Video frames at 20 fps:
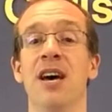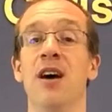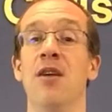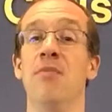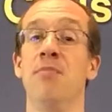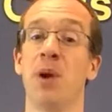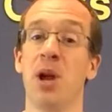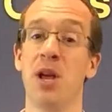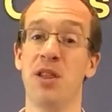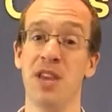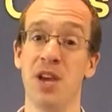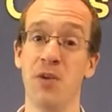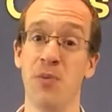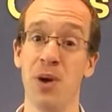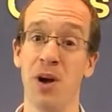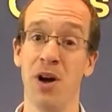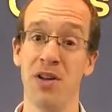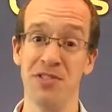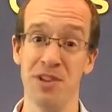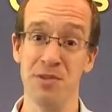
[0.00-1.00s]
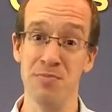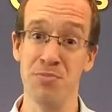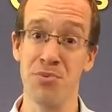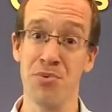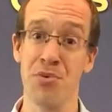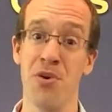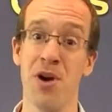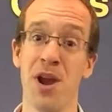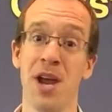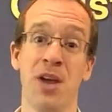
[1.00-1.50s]
But I think we are to
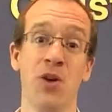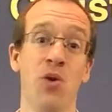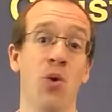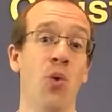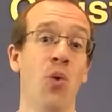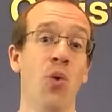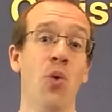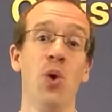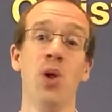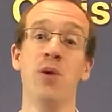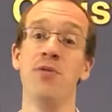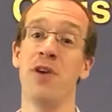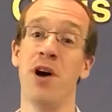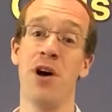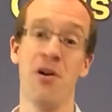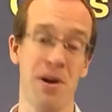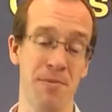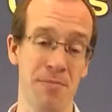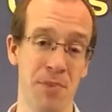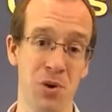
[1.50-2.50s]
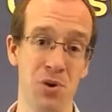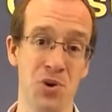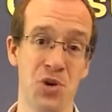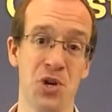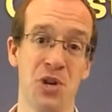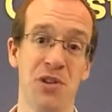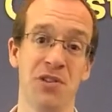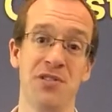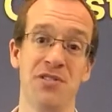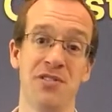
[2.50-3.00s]
bring all of our
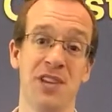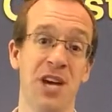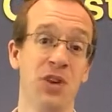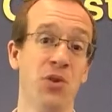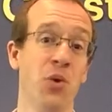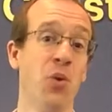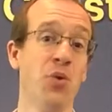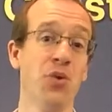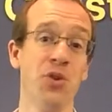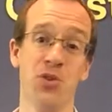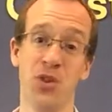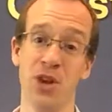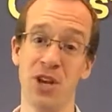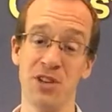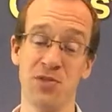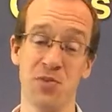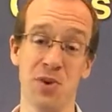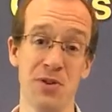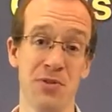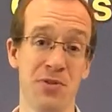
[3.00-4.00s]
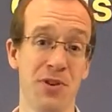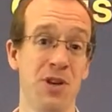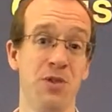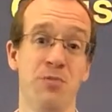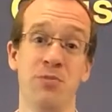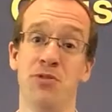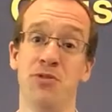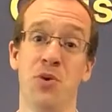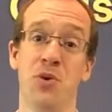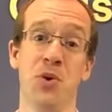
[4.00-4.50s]
emotions and all the things we feel
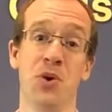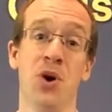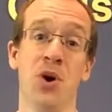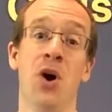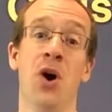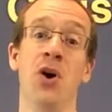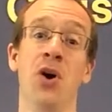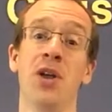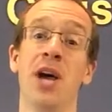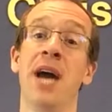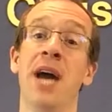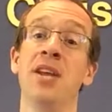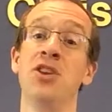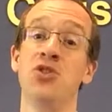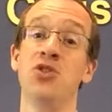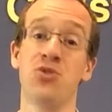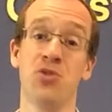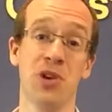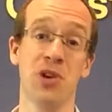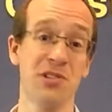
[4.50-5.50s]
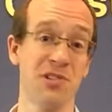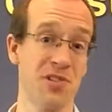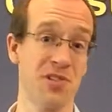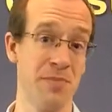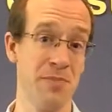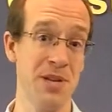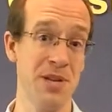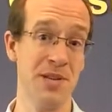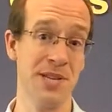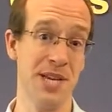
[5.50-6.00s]
before God and entrust
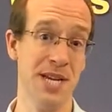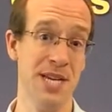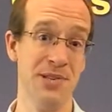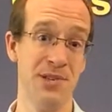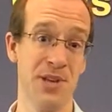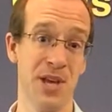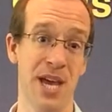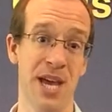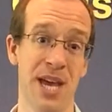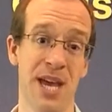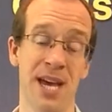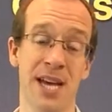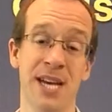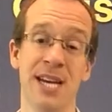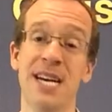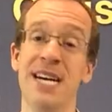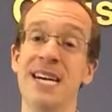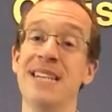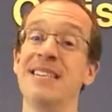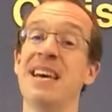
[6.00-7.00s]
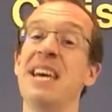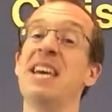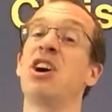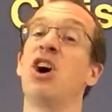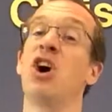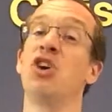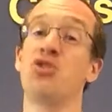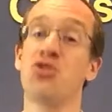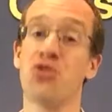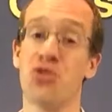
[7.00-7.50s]
them into his care. Take
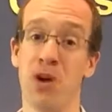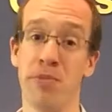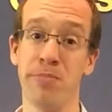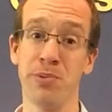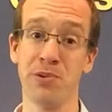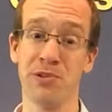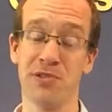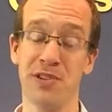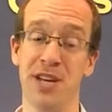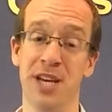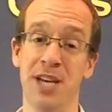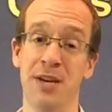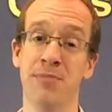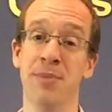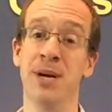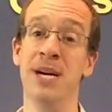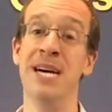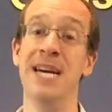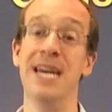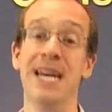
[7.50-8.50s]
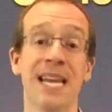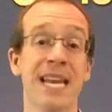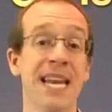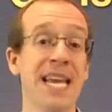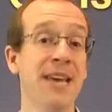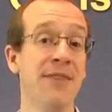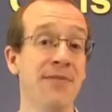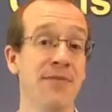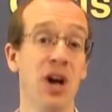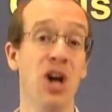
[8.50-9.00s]
our troubles to him.
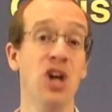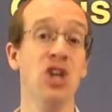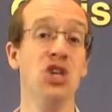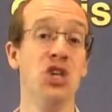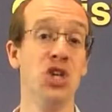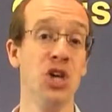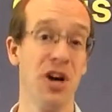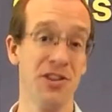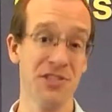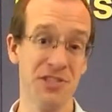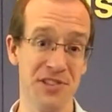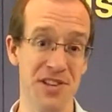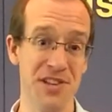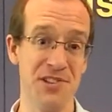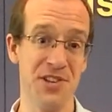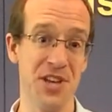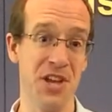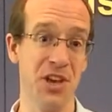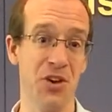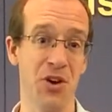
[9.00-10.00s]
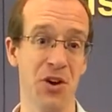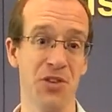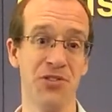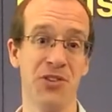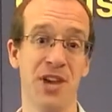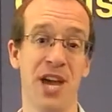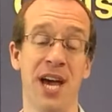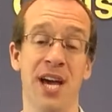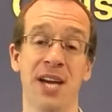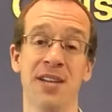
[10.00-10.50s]
Leave justice in God's
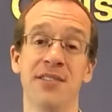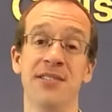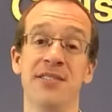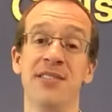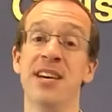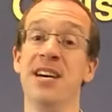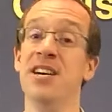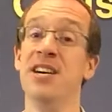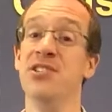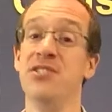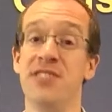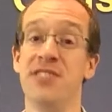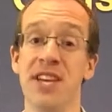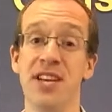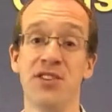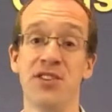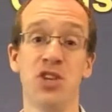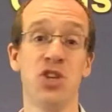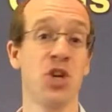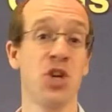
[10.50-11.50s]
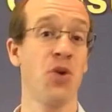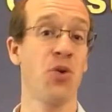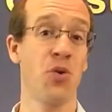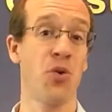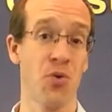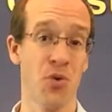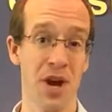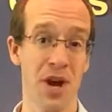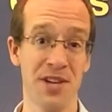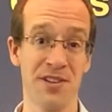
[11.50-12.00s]
hands. Seek to show
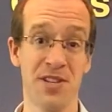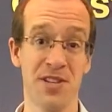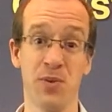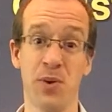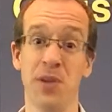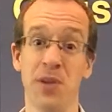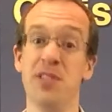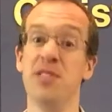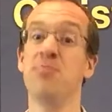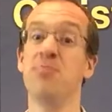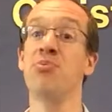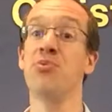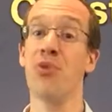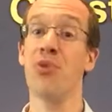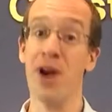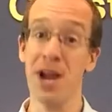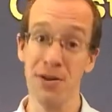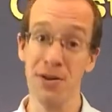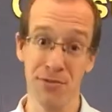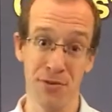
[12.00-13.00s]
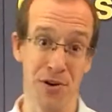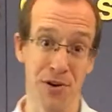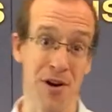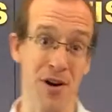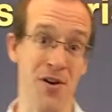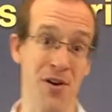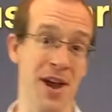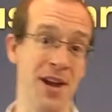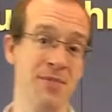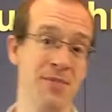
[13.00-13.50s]
grace to others. Pray for
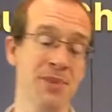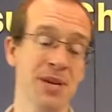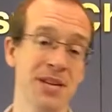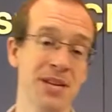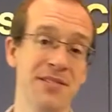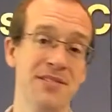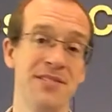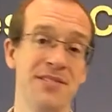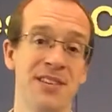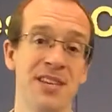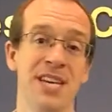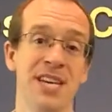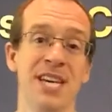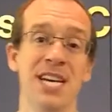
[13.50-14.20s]
our enemies,